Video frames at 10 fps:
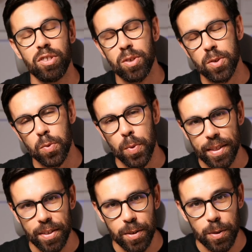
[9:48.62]
use
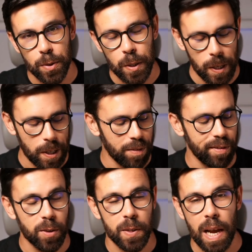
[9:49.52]
Windows, if
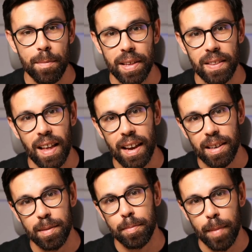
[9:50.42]
you use something like
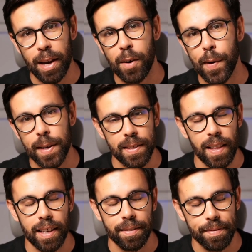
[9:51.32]
macOS,
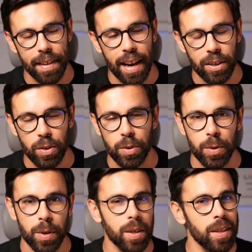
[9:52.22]
like I
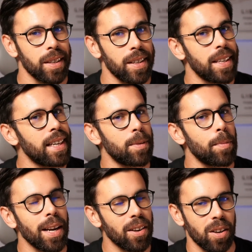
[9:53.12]
do, it
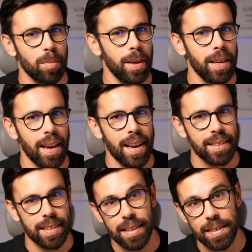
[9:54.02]
might not be
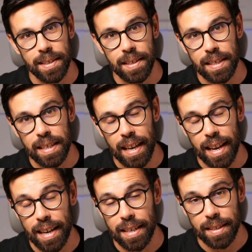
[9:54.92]
as easy
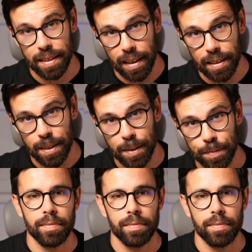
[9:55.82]
as this.